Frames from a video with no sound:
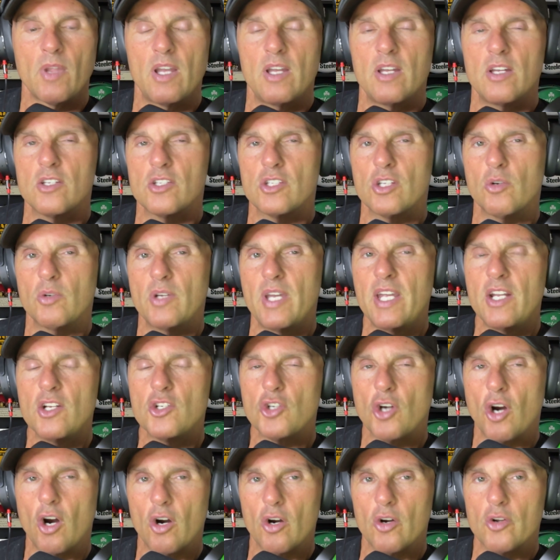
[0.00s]
So King
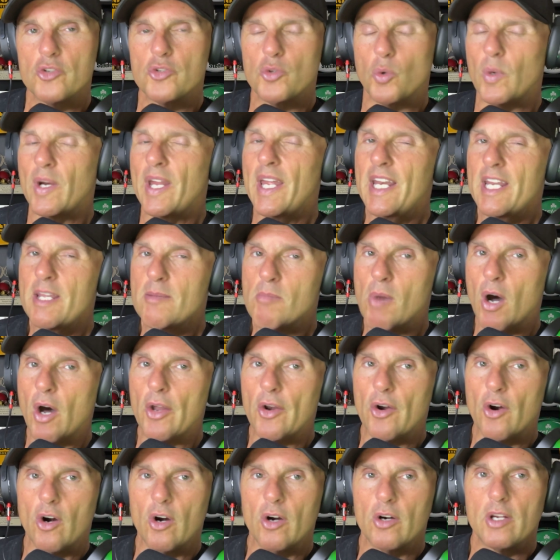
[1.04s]
Charles, or any
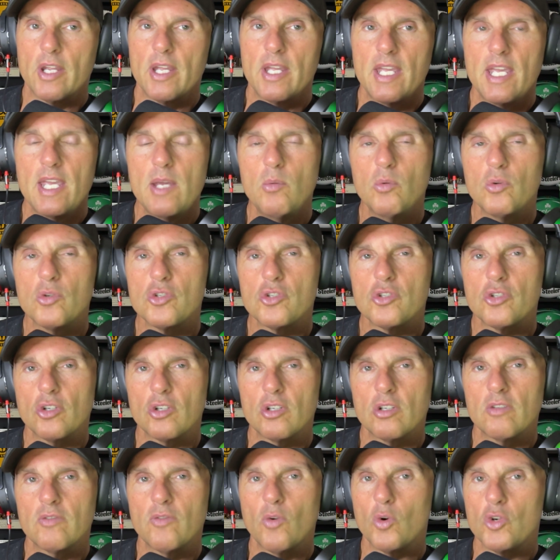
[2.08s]
monarch, he will
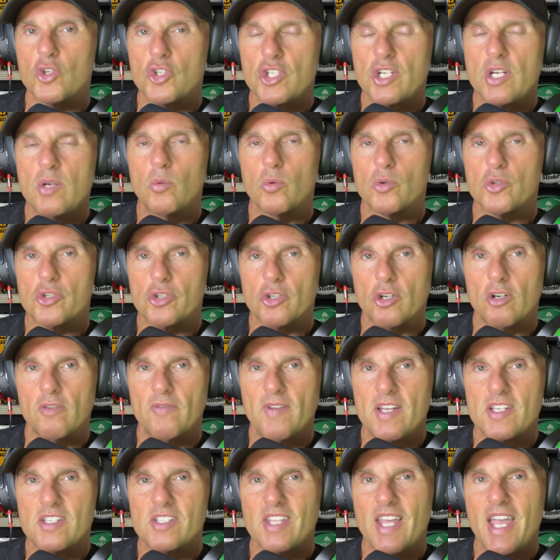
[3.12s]
serve or she will serve
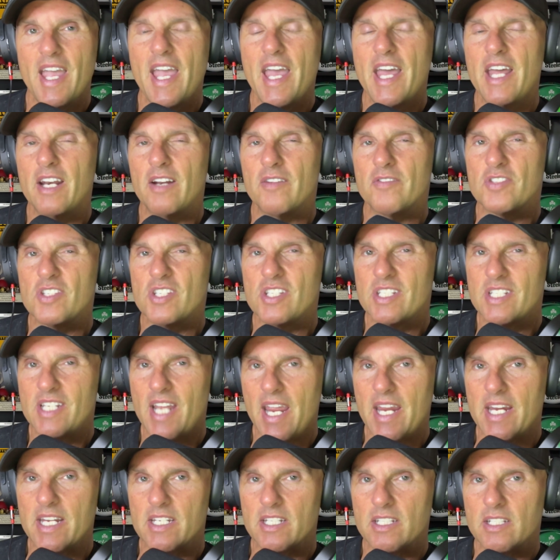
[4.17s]
as the head of
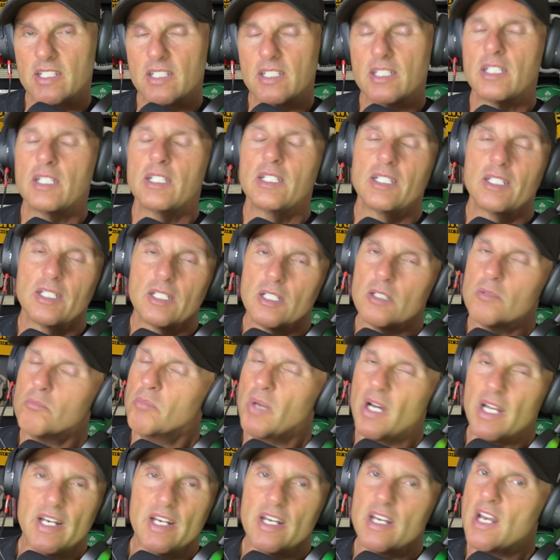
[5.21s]
state,
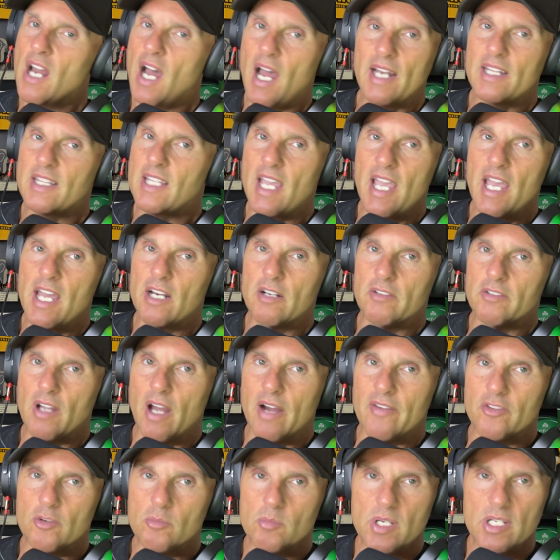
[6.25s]
but not the head of
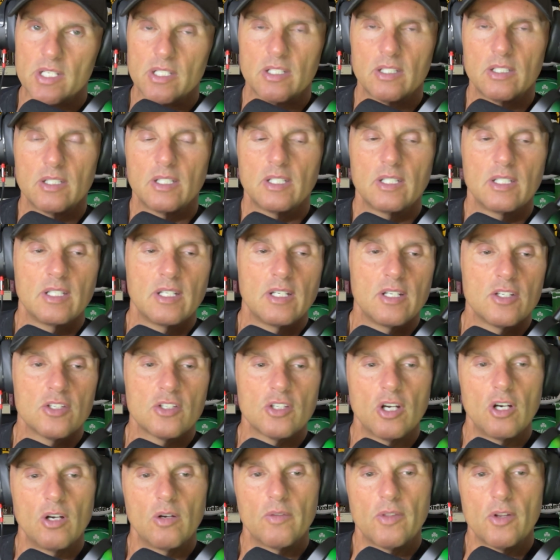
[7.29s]
government.
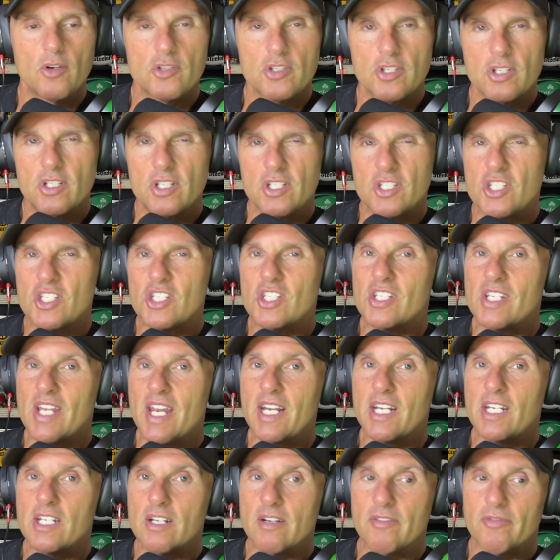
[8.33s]
So there's a
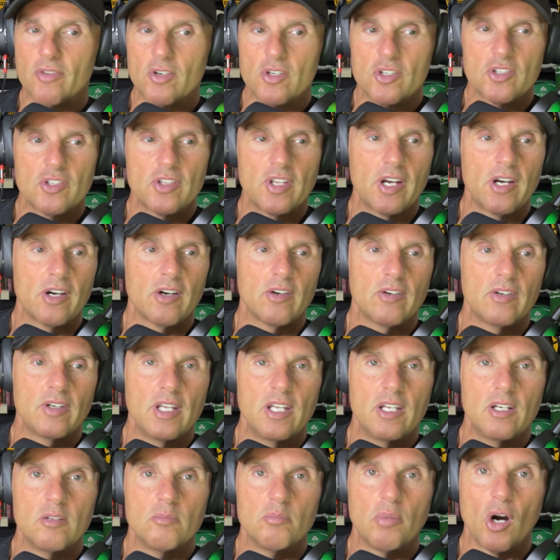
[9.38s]
distinct difference there
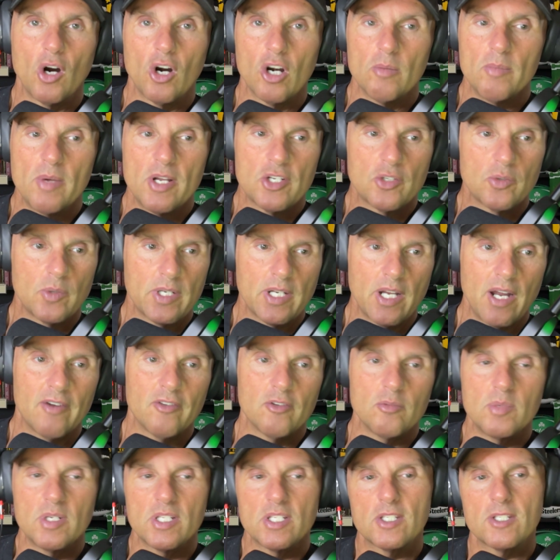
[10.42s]
in parliamentary
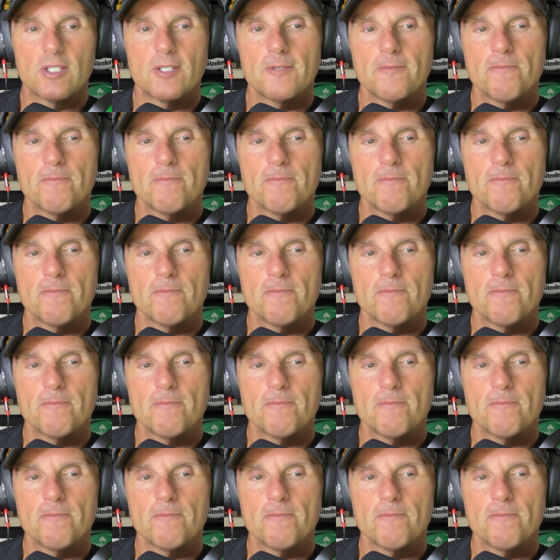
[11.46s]
governments.